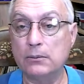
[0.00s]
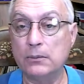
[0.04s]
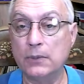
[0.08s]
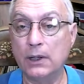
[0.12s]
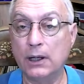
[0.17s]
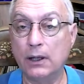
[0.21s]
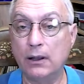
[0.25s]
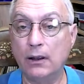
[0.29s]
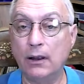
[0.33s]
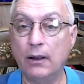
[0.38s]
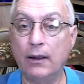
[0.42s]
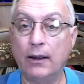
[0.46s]

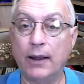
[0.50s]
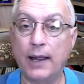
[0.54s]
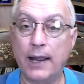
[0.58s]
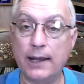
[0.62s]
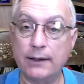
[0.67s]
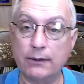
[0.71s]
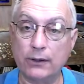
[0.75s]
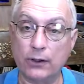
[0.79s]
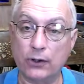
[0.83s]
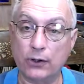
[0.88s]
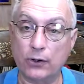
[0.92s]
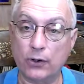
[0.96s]
and the
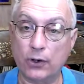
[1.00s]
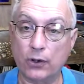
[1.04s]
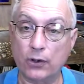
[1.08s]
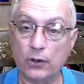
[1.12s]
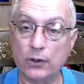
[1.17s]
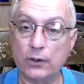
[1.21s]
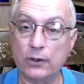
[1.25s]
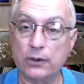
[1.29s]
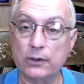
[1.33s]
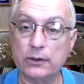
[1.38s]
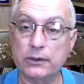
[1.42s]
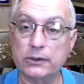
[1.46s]

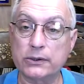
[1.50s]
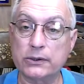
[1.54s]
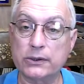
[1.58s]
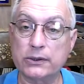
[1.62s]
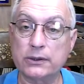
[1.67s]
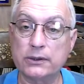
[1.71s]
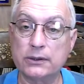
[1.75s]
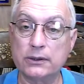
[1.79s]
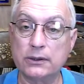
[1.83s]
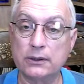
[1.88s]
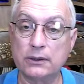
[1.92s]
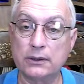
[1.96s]
curse
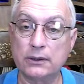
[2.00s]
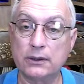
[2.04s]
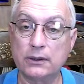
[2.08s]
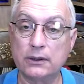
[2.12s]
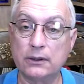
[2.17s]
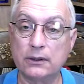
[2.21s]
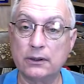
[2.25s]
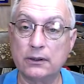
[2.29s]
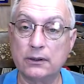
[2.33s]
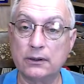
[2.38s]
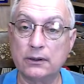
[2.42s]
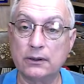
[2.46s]
of